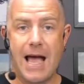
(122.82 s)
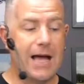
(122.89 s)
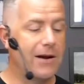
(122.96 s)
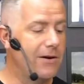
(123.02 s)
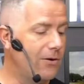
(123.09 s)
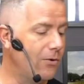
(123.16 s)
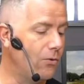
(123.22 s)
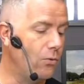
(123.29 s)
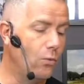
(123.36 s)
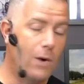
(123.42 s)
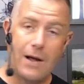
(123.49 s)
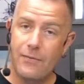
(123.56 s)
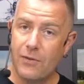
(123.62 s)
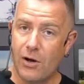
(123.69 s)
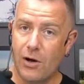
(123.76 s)
and 1
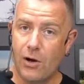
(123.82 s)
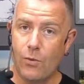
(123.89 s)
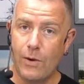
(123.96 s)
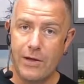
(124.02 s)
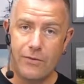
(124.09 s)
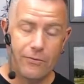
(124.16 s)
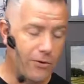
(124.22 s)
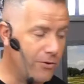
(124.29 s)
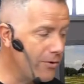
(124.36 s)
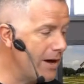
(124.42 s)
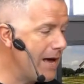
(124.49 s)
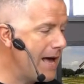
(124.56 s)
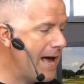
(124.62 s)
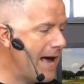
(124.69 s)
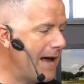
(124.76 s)
the whole way through.
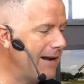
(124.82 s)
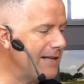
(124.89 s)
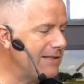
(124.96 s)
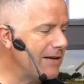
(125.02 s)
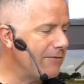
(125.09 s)
And let's have